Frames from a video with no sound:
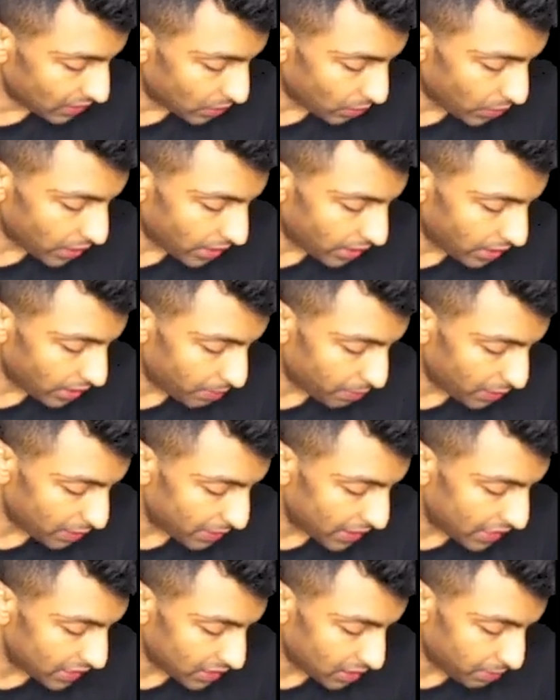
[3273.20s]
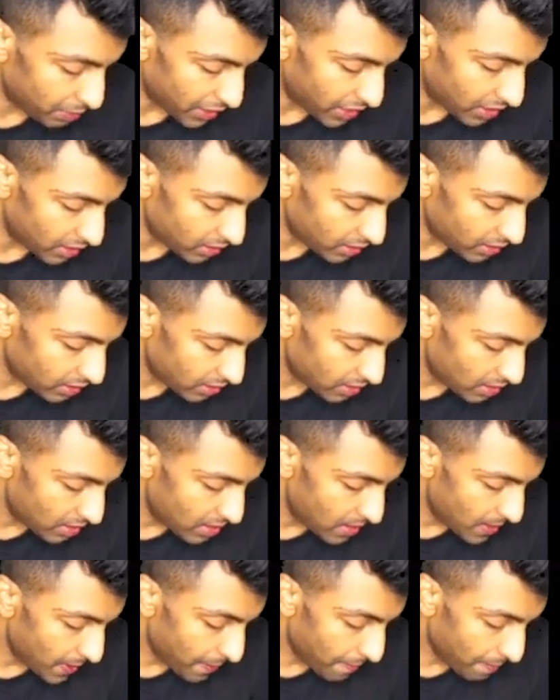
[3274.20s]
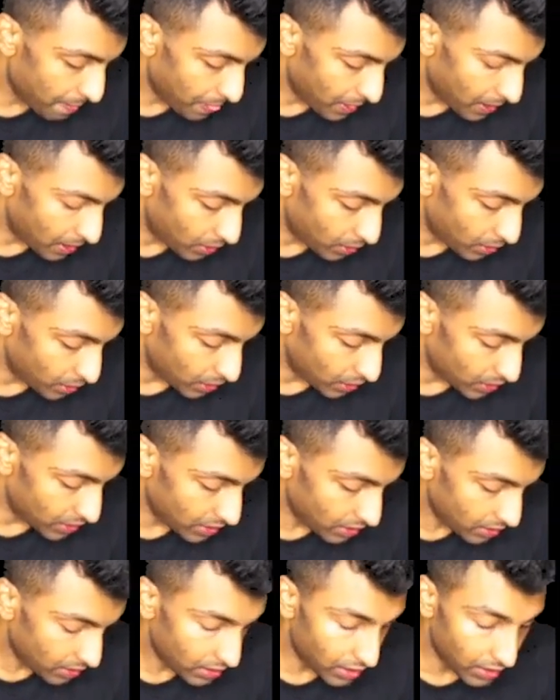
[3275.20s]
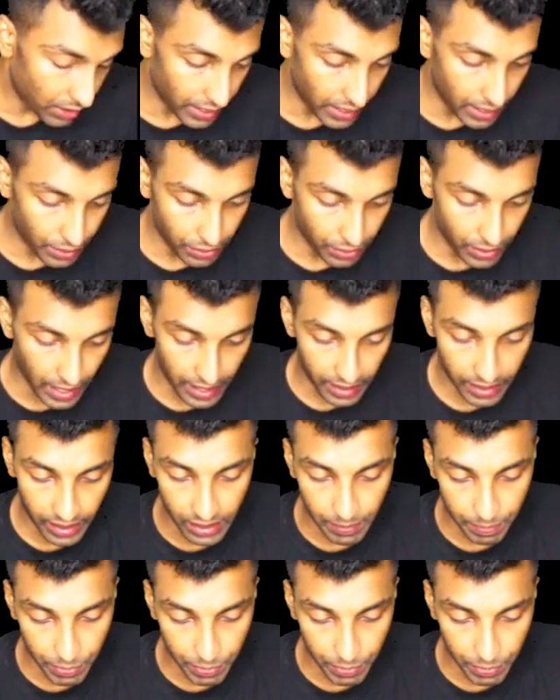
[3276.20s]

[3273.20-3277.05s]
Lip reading: Okay, implementation period is 2013 to 19.